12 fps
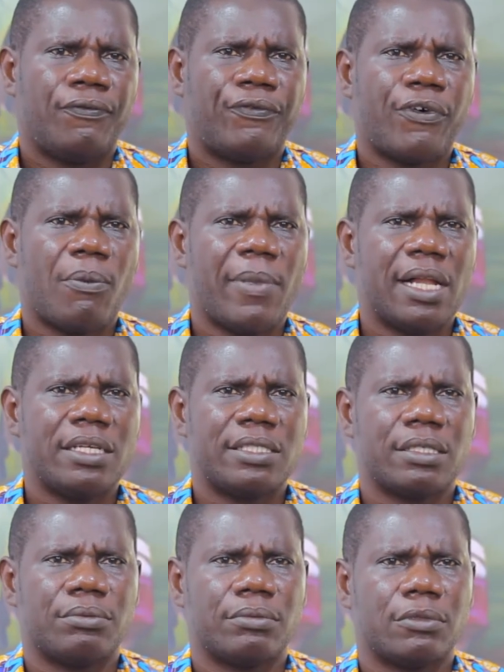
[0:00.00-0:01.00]

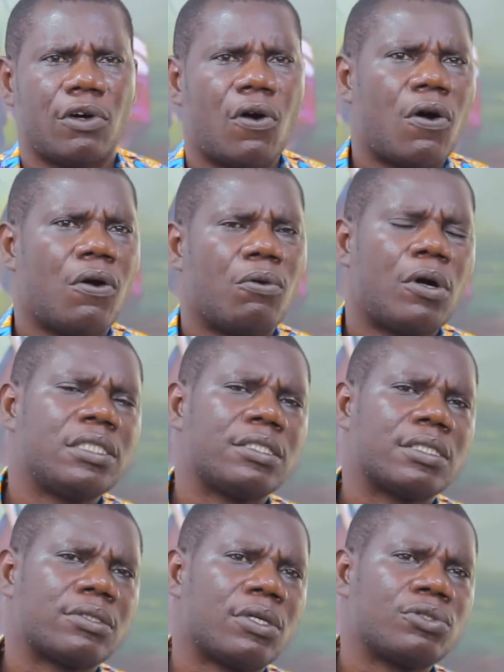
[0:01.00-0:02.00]
formalism, or what
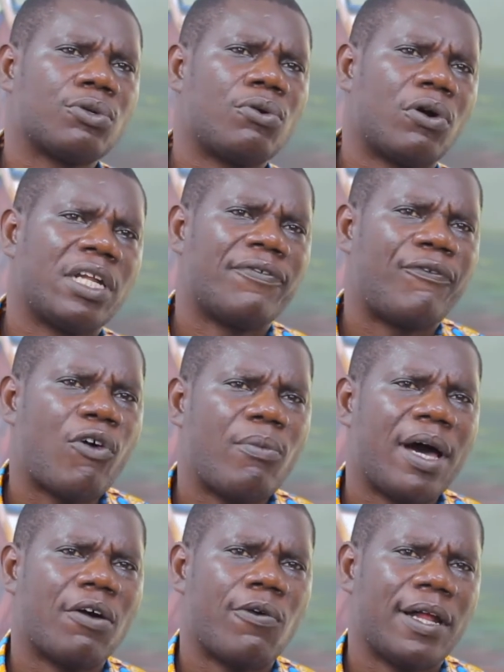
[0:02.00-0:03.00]
is also called the
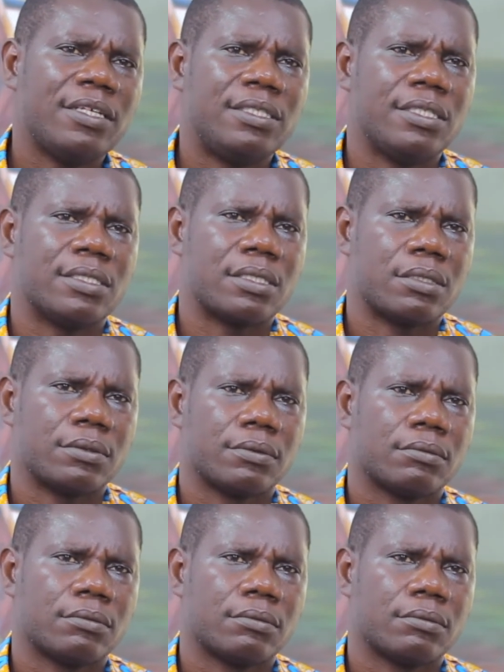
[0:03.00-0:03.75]
formal qualities.